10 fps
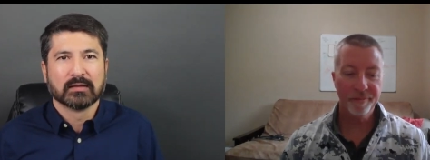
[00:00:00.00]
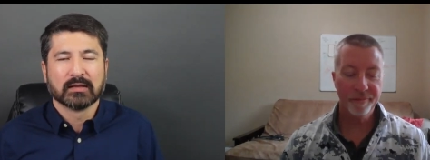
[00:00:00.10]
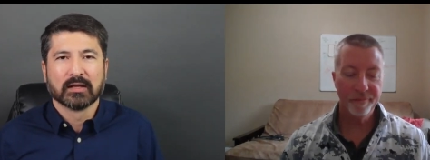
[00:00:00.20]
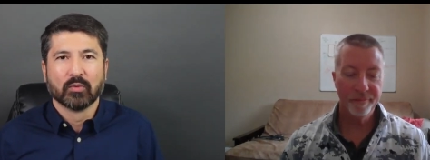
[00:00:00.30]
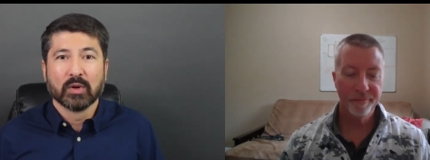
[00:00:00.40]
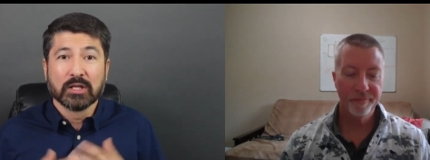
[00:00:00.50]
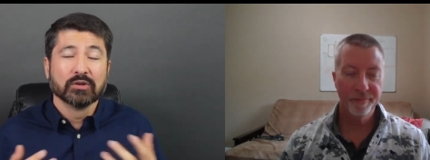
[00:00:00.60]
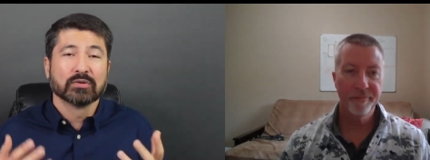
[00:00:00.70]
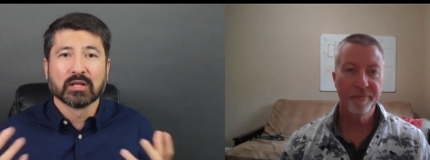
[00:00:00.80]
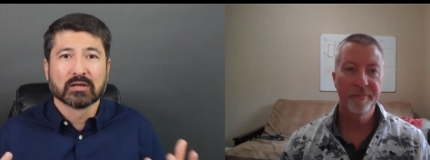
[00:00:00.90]
Speaker 1: you know, what do
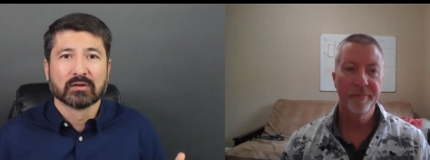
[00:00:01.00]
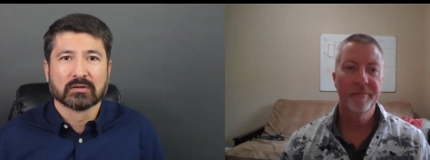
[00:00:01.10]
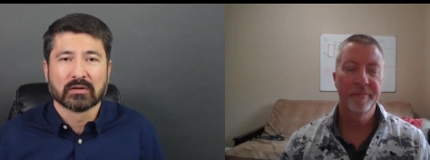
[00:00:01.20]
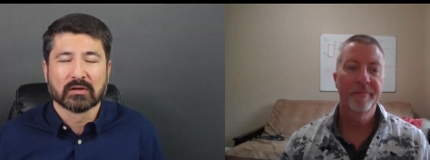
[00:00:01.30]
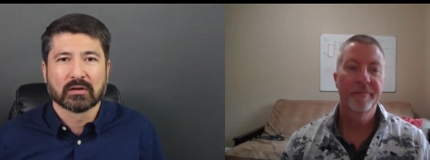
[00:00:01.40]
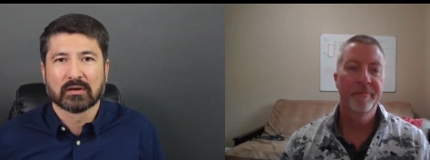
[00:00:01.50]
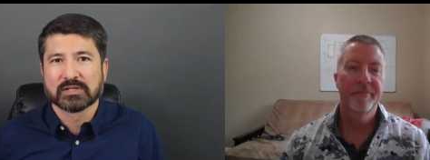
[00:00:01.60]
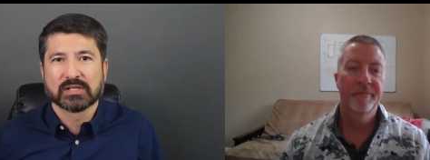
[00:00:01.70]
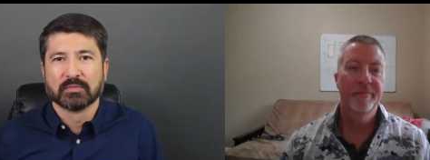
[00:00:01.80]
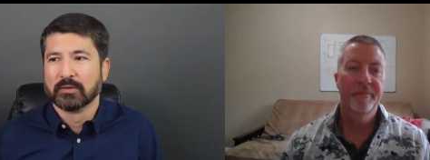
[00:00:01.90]
you think are
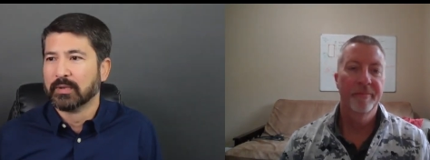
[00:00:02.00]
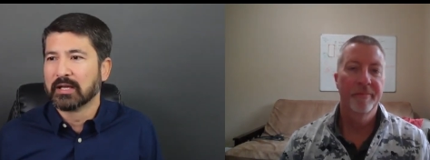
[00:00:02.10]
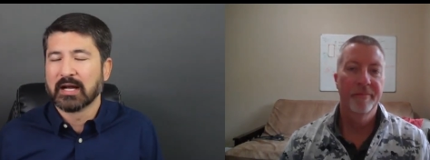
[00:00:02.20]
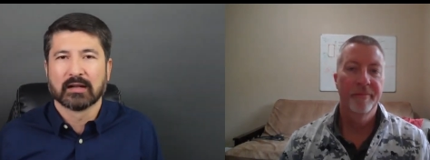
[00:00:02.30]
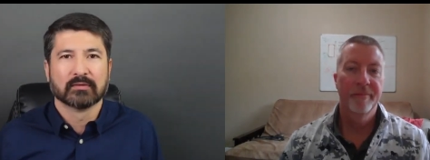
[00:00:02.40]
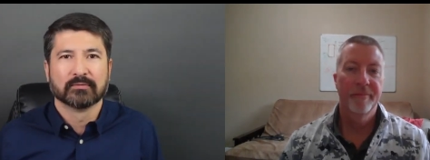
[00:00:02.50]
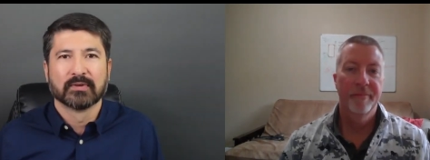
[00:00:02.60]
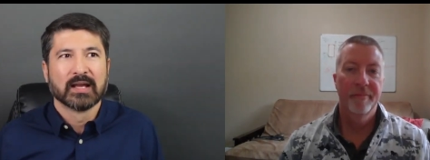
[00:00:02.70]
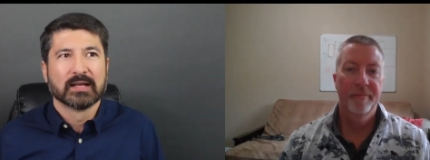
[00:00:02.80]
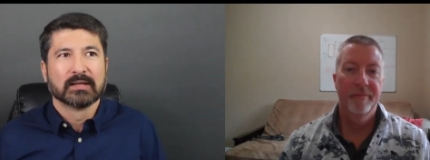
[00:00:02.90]
some of the big kind
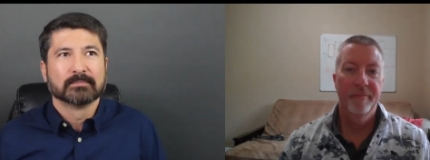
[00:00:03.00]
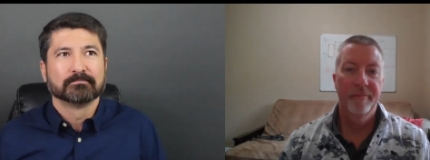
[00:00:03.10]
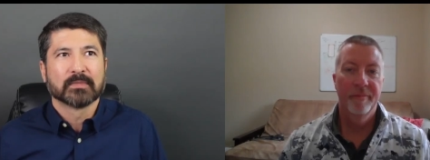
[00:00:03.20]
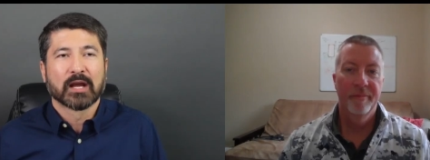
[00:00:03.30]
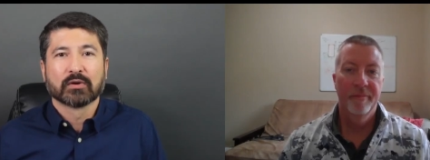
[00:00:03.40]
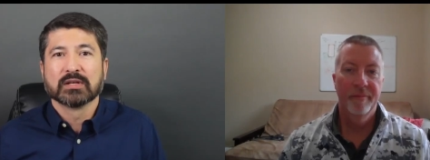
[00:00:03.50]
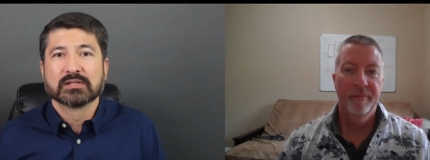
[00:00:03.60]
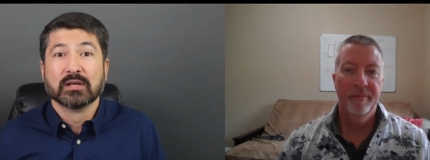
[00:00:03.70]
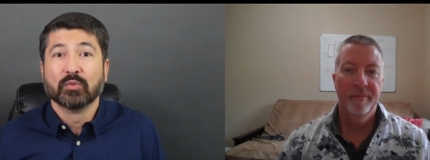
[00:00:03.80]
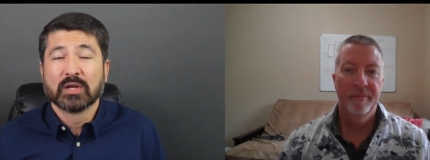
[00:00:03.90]
of
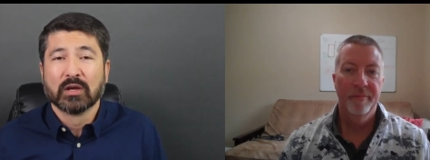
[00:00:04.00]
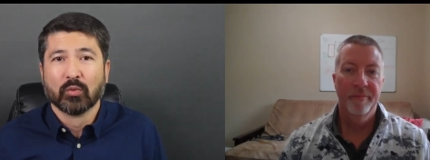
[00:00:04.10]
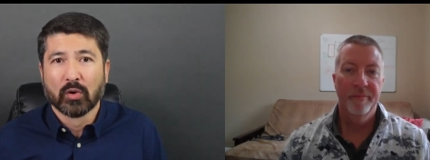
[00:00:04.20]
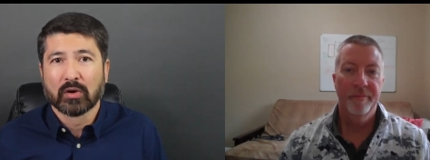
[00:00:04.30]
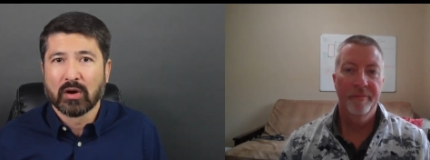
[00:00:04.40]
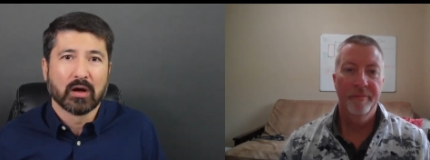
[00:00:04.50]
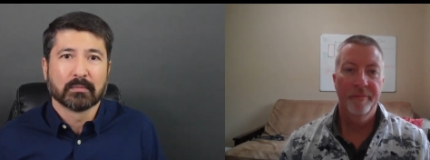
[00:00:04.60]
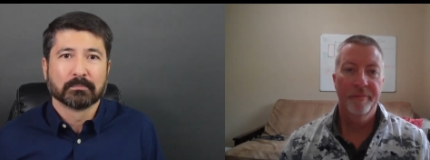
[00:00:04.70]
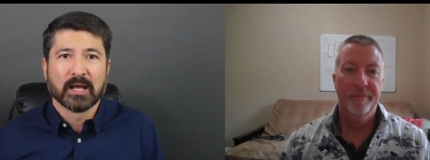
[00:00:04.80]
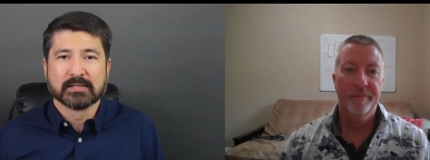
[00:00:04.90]
areas that we can work
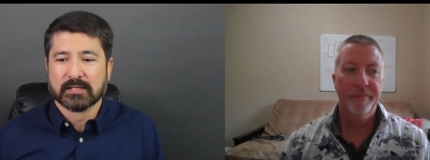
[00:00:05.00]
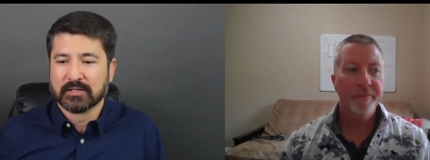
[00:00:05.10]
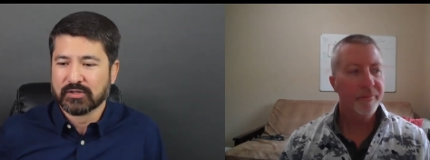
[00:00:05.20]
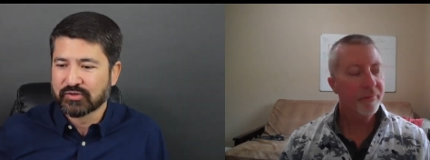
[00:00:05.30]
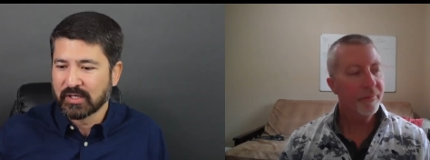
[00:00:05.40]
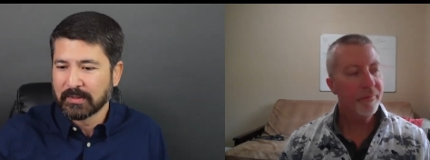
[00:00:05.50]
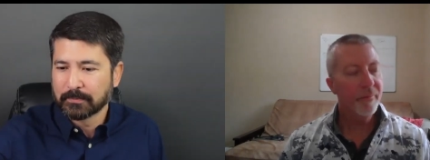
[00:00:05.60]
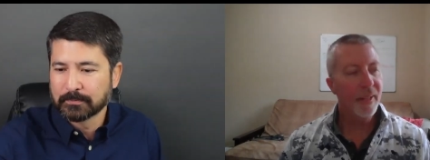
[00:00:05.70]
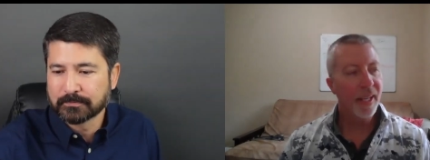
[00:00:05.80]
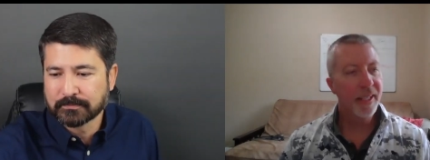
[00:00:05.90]
on as an industry?
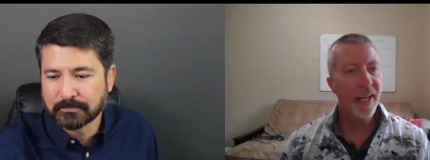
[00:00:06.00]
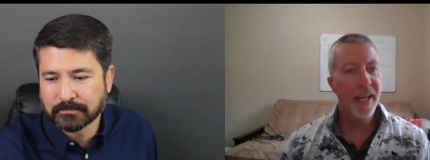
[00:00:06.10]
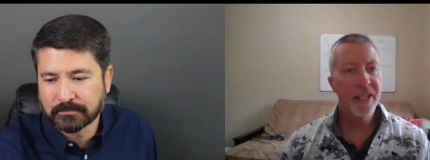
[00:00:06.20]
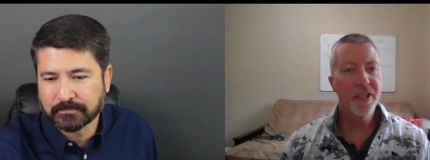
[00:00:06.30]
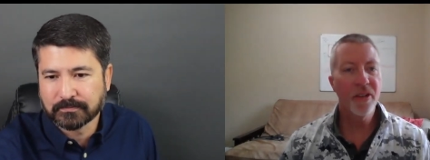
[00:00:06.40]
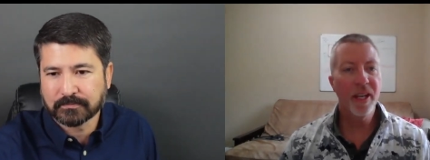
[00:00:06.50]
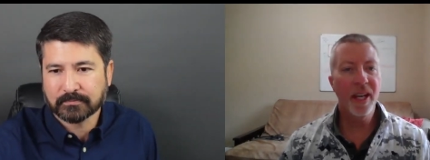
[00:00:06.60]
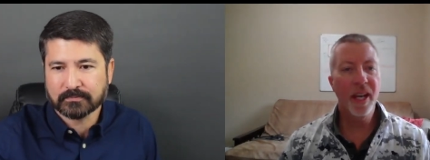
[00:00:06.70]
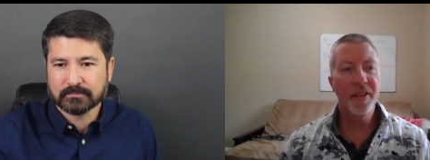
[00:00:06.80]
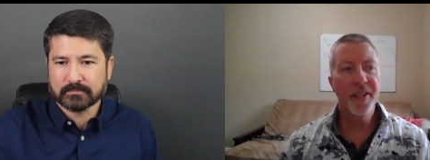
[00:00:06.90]
Speaker 2: Yeah, so
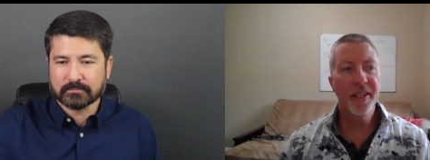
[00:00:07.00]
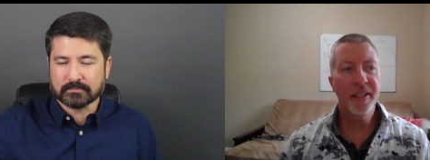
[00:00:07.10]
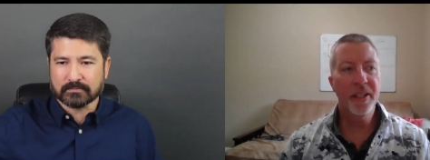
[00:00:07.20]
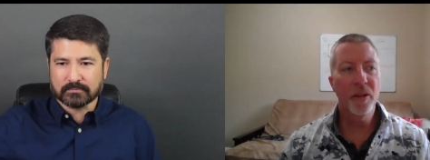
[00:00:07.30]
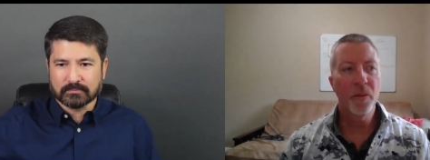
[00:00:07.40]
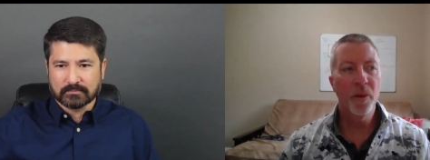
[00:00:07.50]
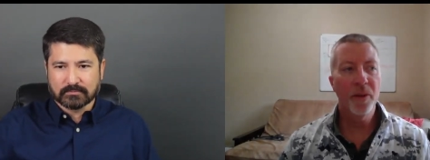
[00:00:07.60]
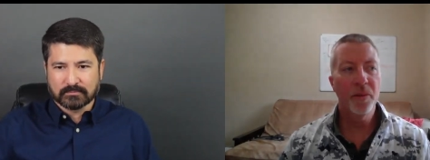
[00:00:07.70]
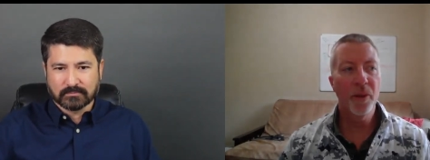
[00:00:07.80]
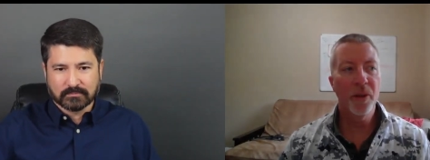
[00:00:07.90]
I think, you know,
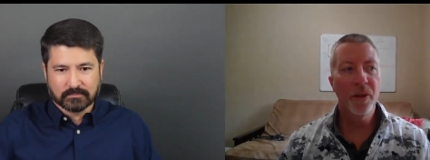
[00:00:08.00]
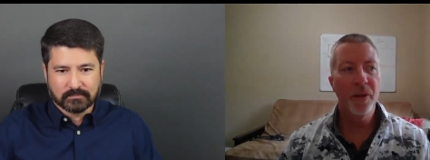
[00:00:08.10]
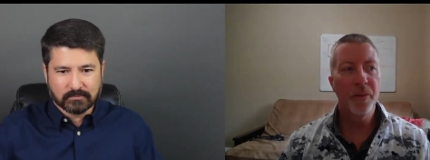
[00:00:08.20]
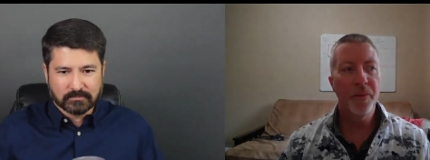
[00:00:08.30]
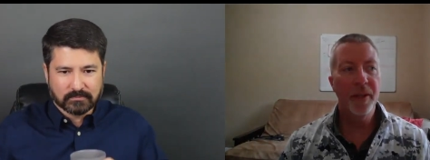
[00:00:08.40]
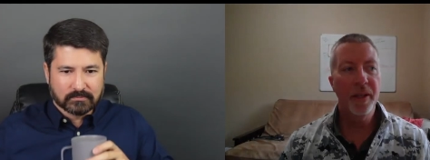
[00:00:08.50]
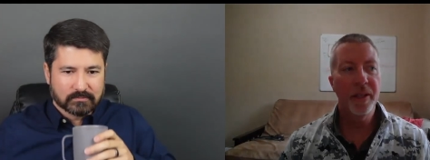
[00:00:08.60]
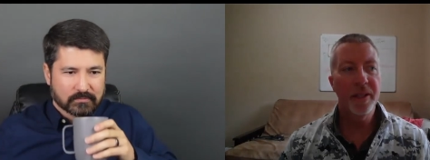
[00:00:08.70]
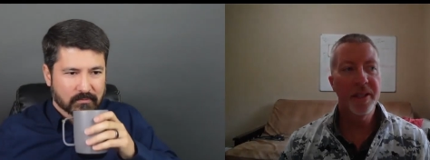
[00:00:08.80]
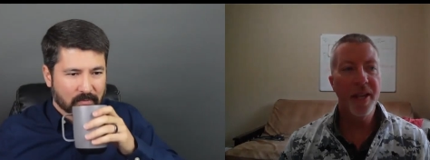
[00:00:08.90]
where
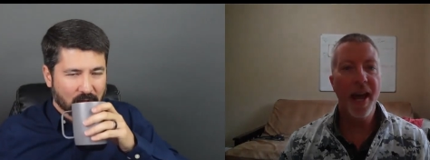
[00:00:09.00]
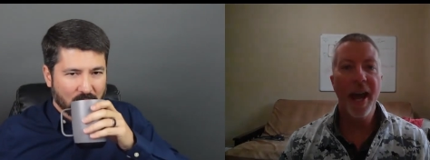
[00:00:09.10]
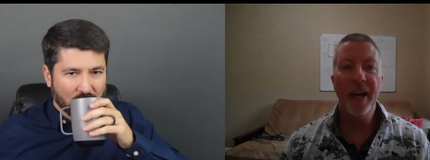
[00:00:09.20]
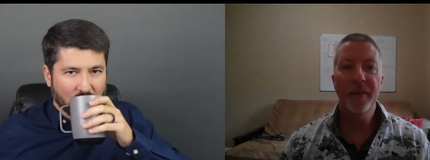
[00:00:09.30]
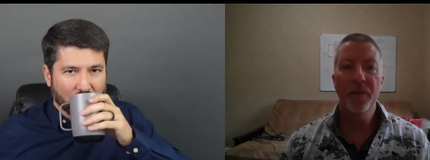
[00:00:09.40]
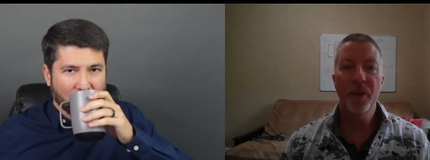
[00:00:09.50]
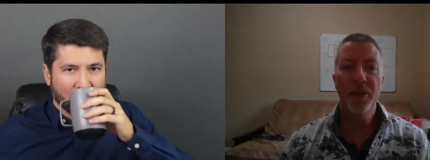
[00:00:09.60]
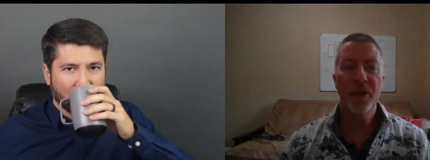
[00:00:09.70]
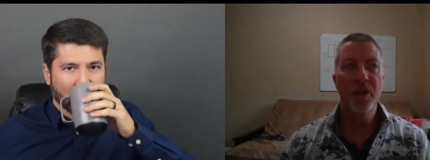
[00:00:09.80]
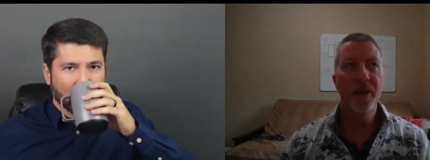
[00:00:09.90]
it's at and where
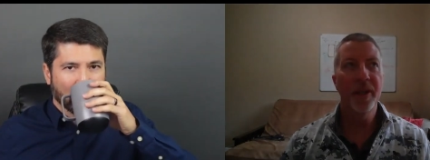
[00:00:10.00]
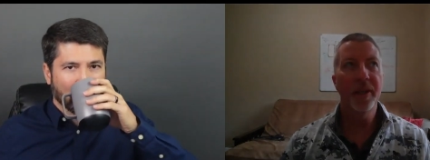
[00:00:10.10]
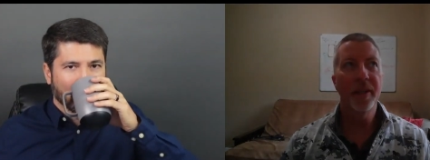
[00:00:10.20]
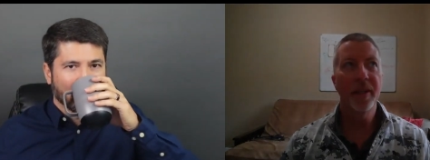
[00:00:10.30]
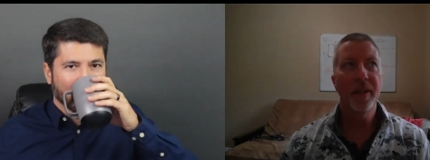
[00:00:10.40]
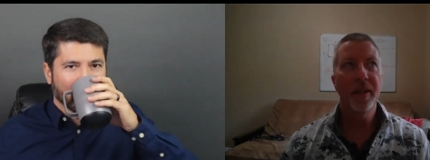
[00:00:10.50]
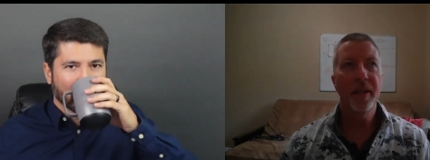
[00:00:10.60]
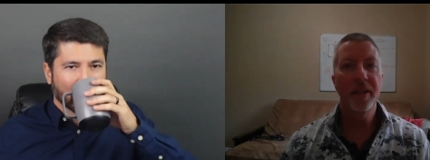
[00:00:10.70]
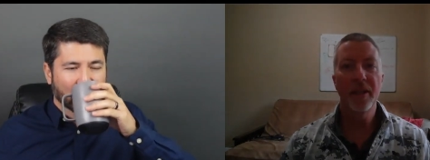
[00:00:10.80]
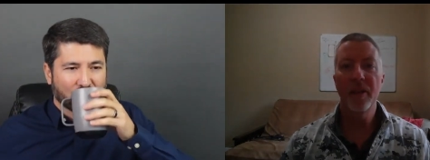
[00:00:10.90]
it's going,
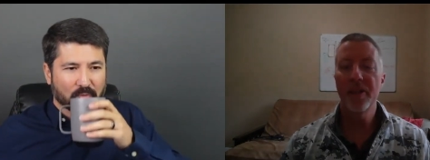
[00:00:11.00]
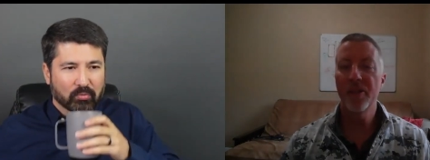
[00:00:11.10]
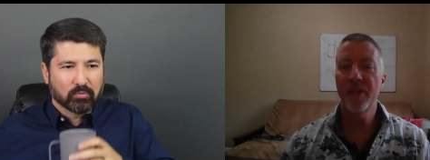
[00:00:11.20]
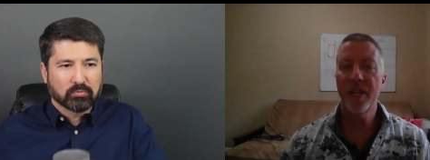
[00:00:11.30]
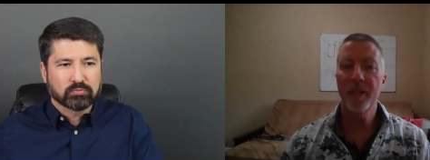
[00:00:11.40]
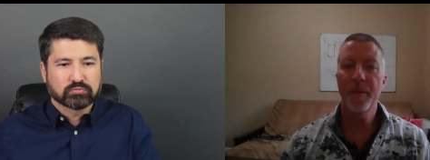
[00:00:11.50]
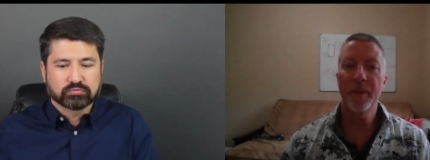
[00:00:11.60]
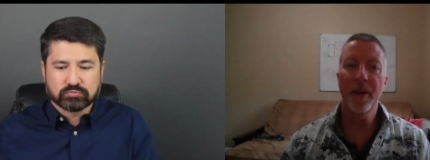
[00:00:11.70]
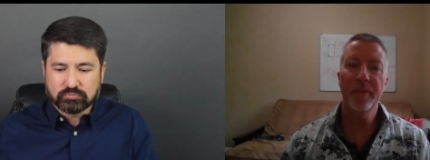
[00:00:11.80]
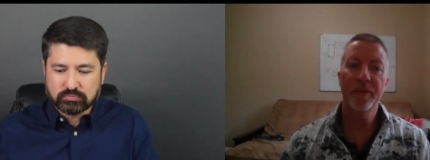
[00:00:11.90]
you know, as you said, it's been around